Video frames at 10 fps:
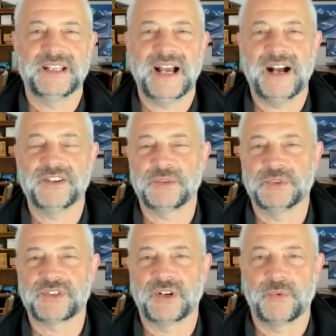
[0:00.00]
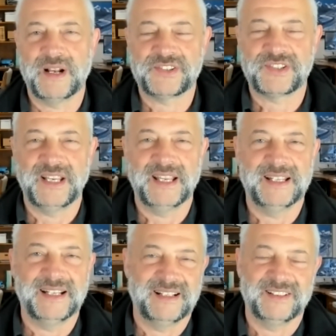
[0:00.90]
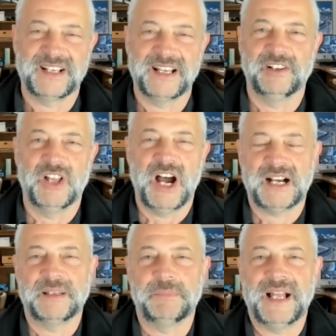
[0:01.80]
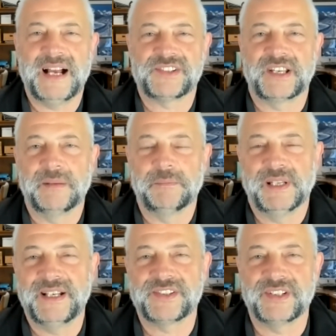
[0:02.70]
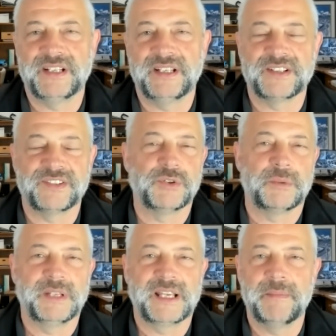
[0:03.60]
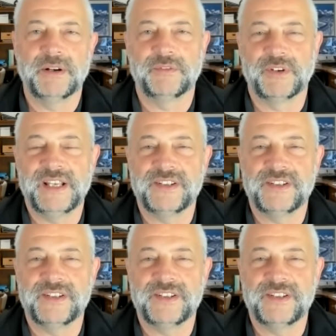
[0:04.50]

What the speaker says: The housing will start rusting and then it'll kind of lock the plastic in place and it doesn't normally come out very